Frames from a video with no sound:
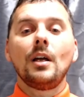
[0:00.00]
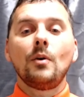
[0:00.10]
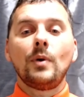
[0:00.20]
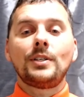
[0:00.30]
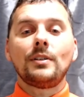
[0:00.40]

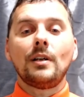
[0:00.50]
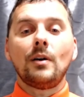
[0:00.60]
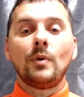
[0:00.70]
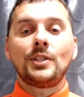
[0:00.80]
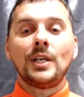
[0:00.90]

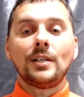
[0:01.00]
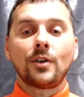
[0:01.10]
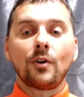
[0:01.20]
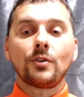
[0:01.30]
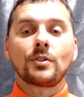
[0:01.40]
which he
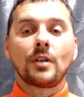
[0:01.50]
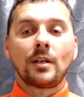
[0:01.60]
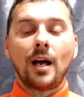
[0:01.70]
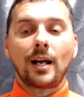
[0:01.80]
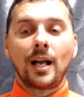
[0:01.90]
durst
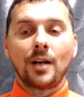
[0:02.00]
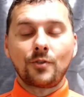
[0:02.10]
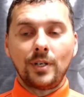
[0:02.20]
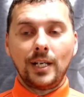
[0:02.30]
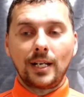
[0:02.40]
not
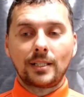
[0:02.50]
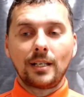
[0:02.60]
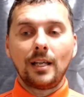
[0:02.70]
contradict.